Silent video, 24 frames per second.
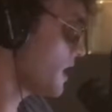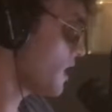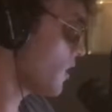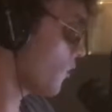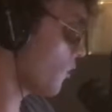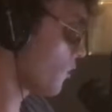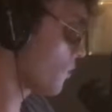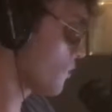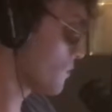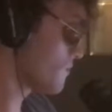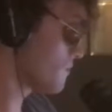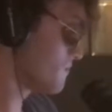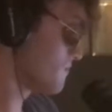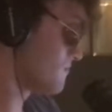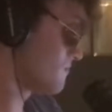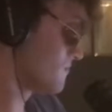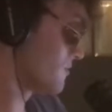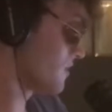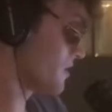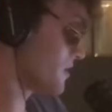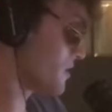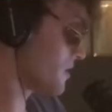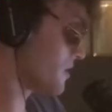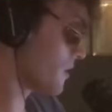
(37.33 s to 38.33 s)
or
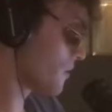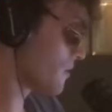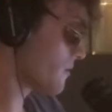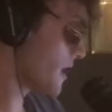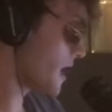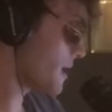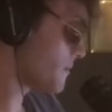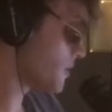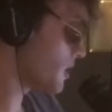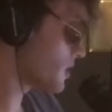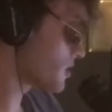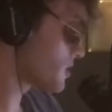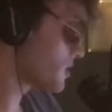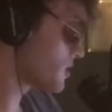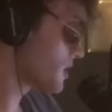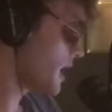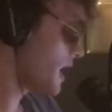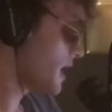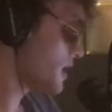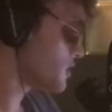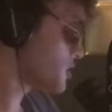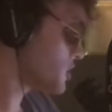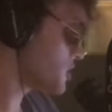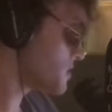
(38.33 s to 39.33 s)
really her that much,
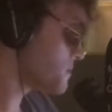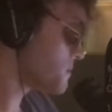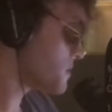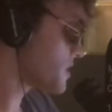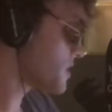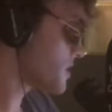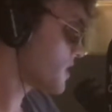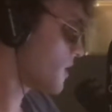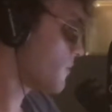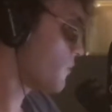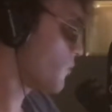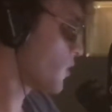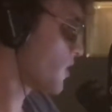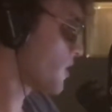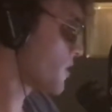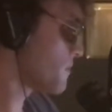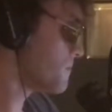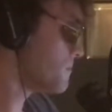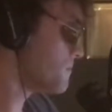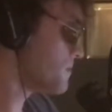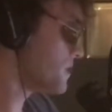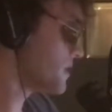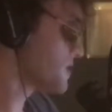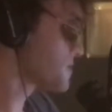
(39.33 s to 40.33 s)
she's become one of the
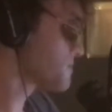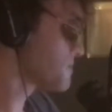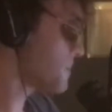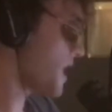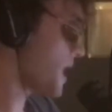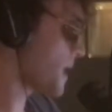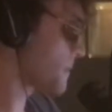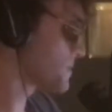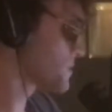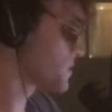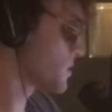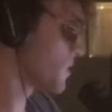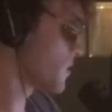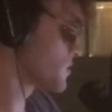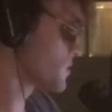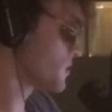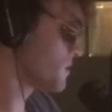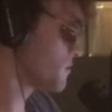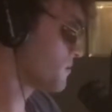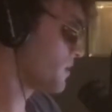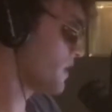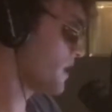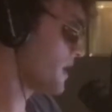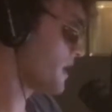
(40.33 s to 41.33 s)
biggest pop stars on
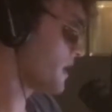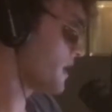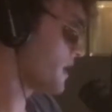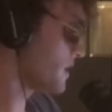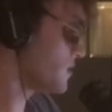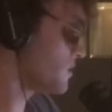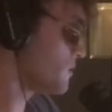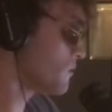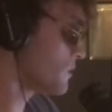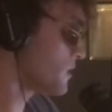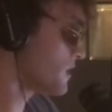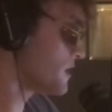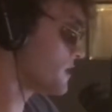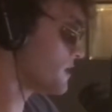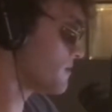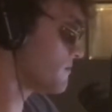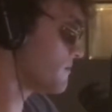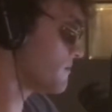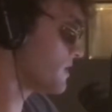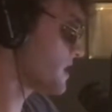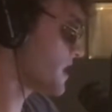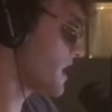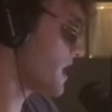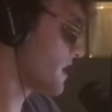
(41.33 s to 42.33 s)
the planet, and
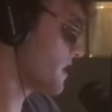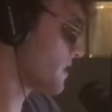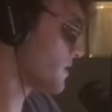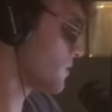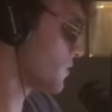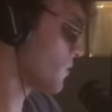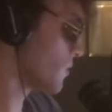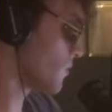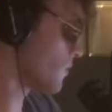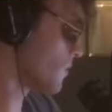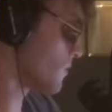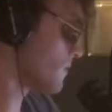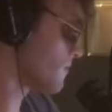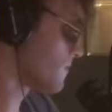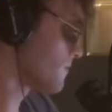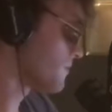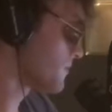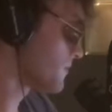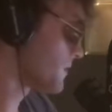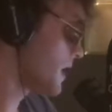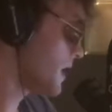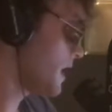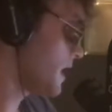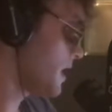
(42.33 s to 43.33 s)
you can't ignore her.
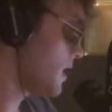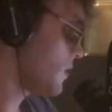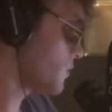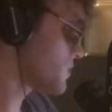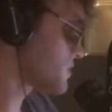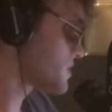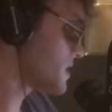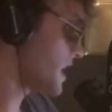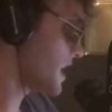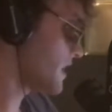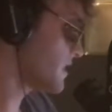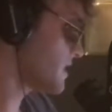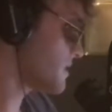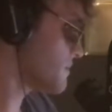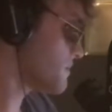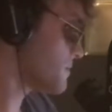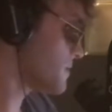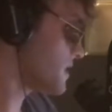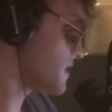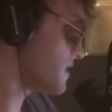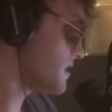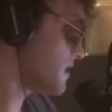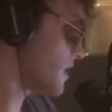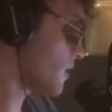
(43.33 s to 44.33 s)
Well, sadly,
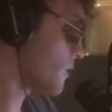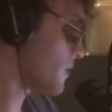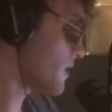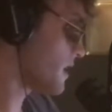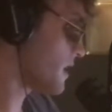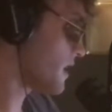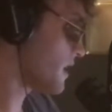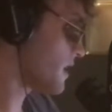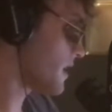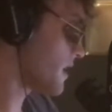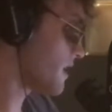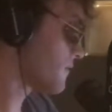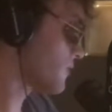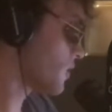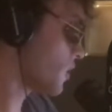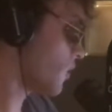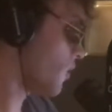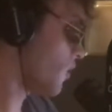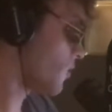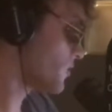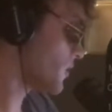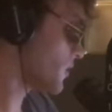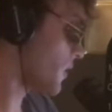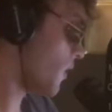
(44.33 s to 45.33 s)
Pete and Ariana have
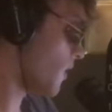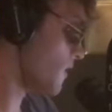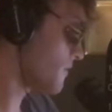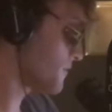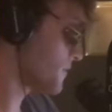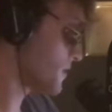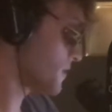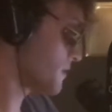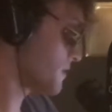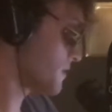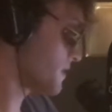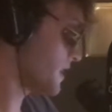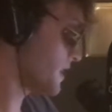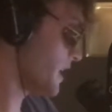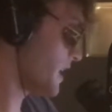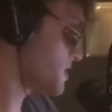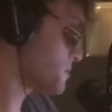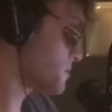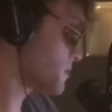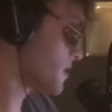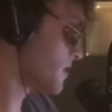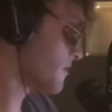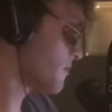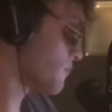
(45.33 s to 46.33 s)
called off their
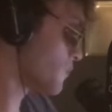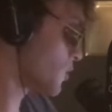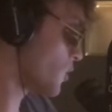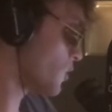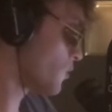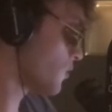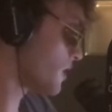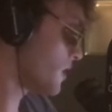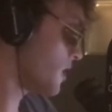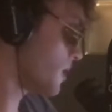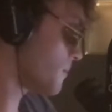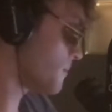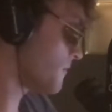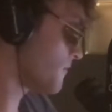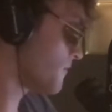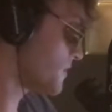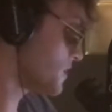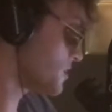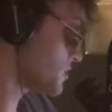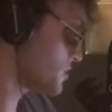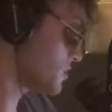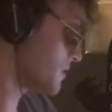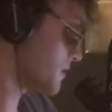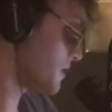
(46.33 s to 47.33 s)
engagement and have broken up
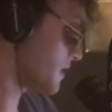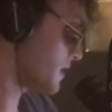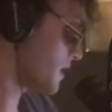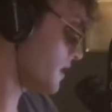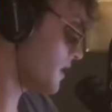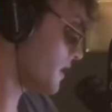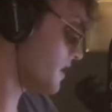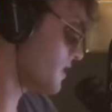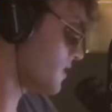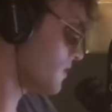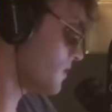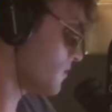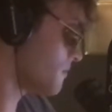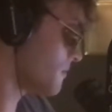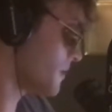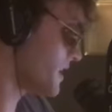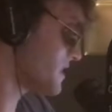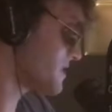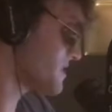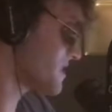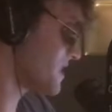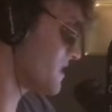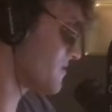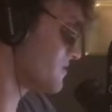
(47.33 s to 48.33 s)
officially, and I know it
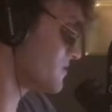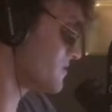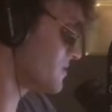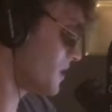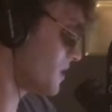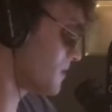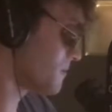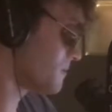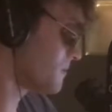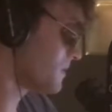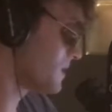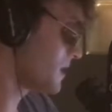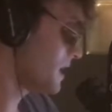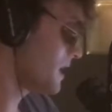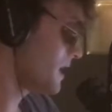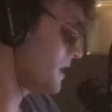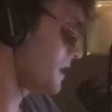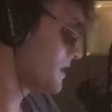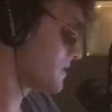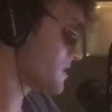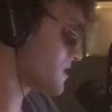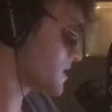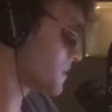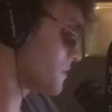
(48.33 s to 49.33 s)
might sound dumb
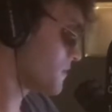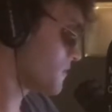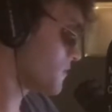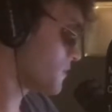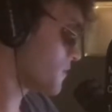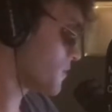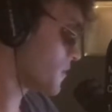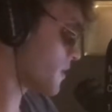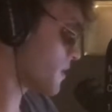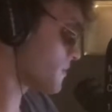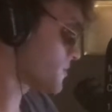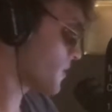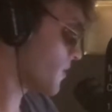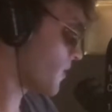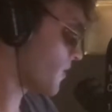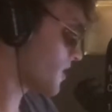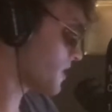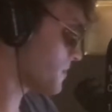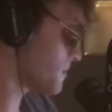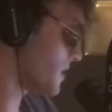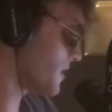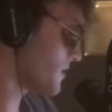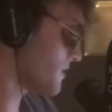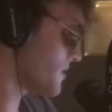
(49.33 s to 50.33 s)
to some of you that I'm
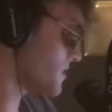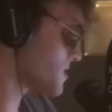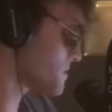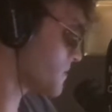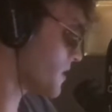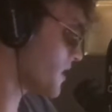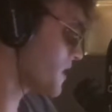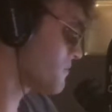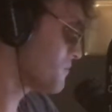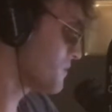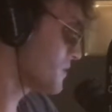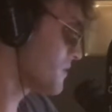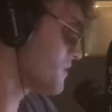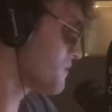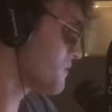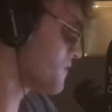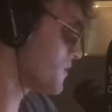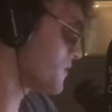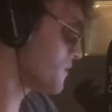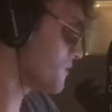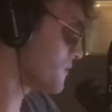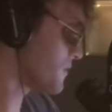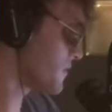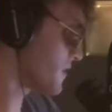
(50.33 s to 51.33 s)
talking about this, but I really
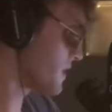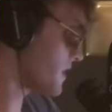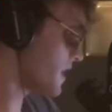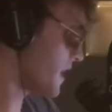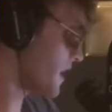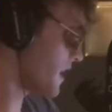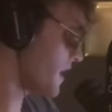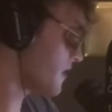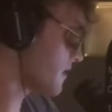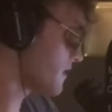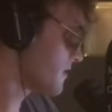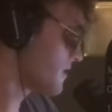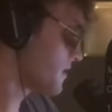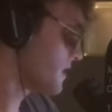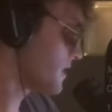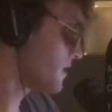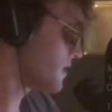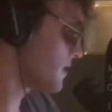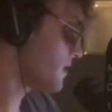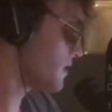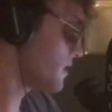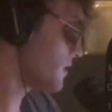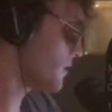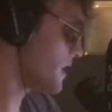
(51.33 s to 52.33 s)
feel for the guy.
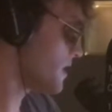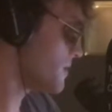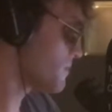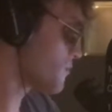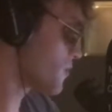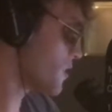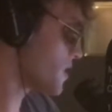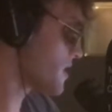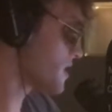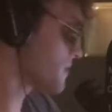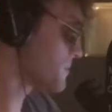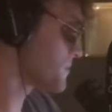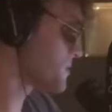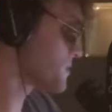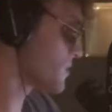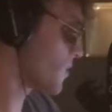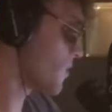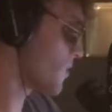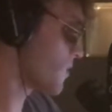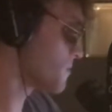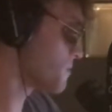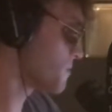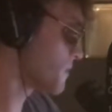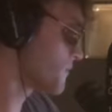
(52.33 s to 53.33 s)
You know, any breakup is
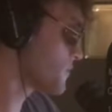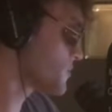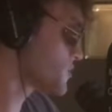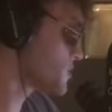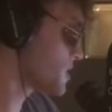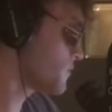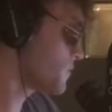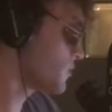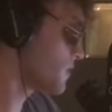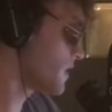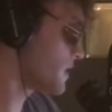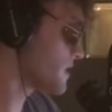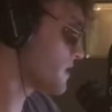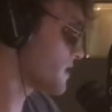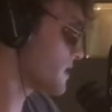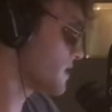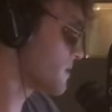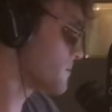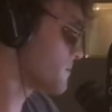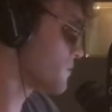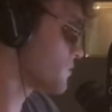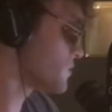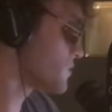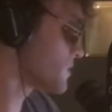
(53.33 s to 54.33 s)
hard, but for someone like
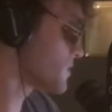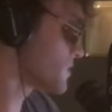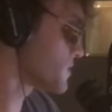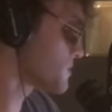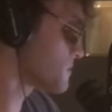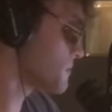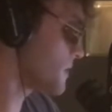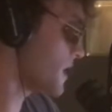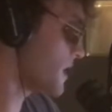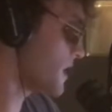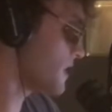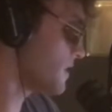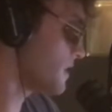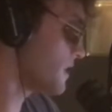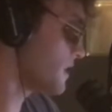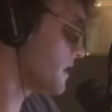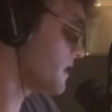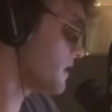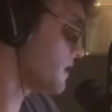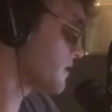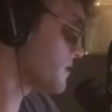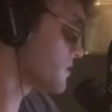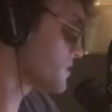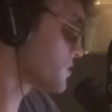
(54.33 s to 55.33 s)
him who's in the
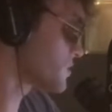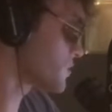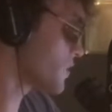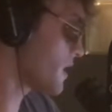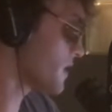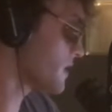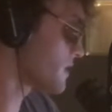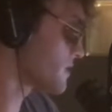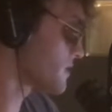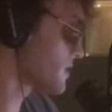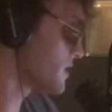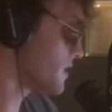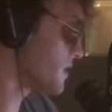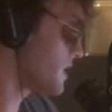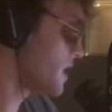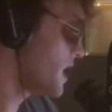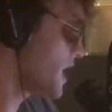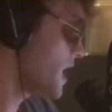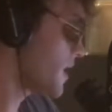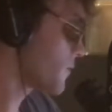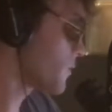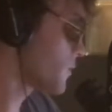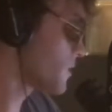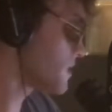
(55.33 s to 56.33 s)
spotlight and is trying to
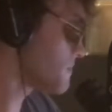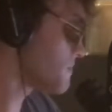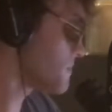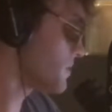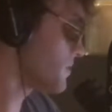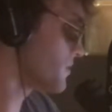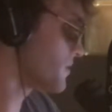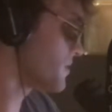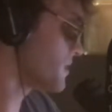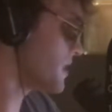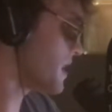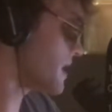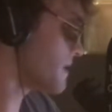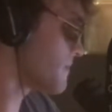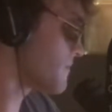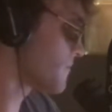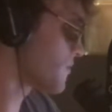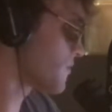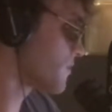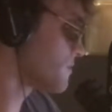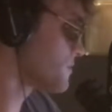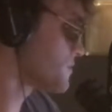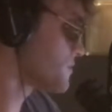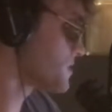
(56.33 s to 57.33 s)
really build a name
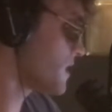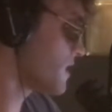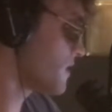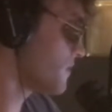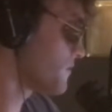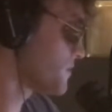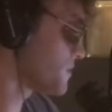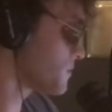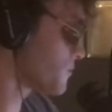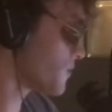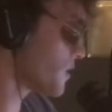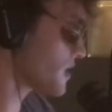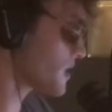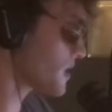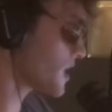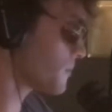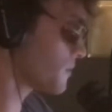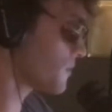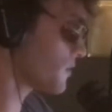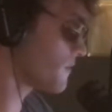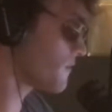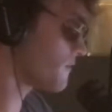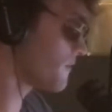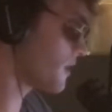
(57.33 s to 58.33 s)
for himself, to break up
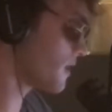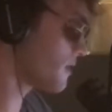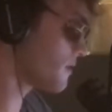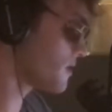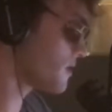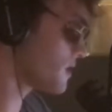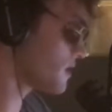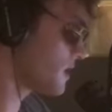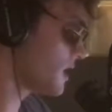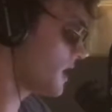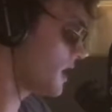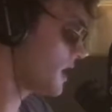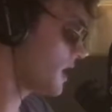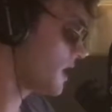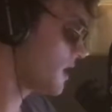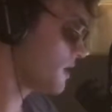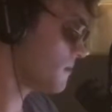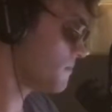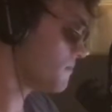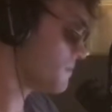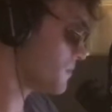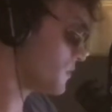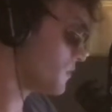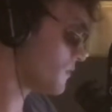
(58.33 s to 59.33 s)
with a very
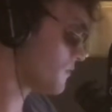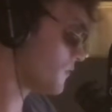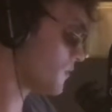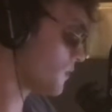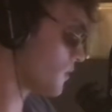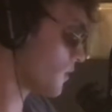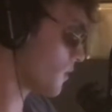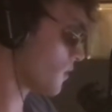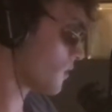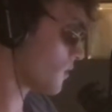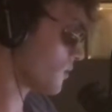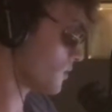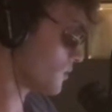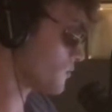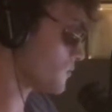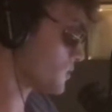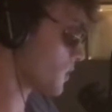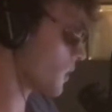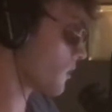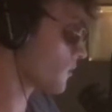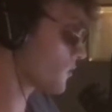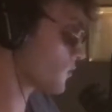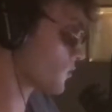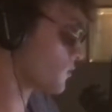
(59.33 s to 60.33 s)
beautiful girl who's
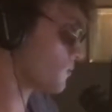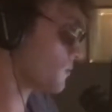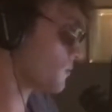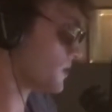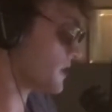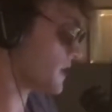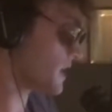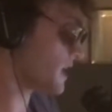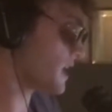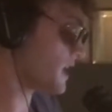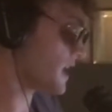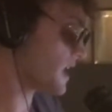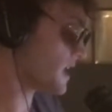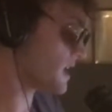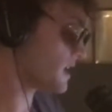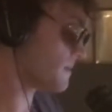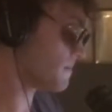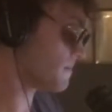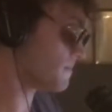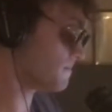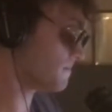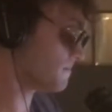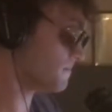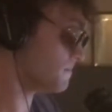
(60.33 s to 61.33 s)
arguably in a
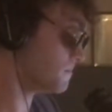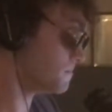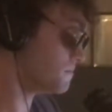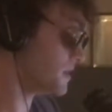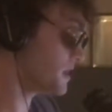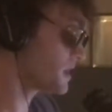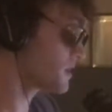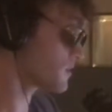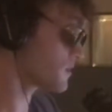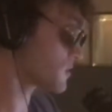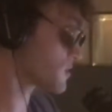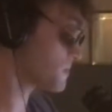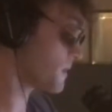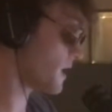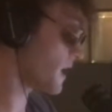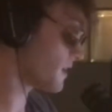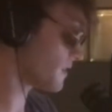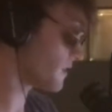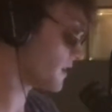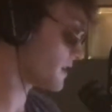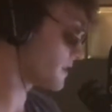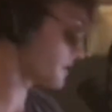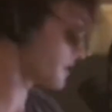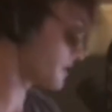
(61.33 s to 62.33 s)
bigger
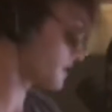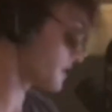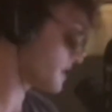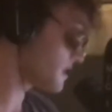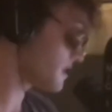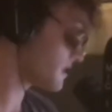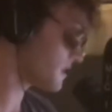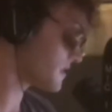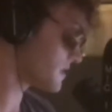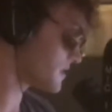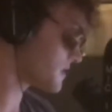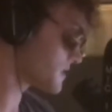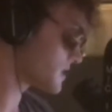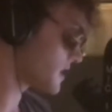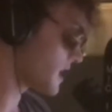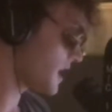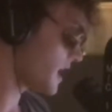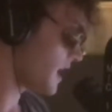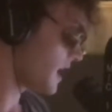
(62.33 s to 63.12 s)
spotlight than he is,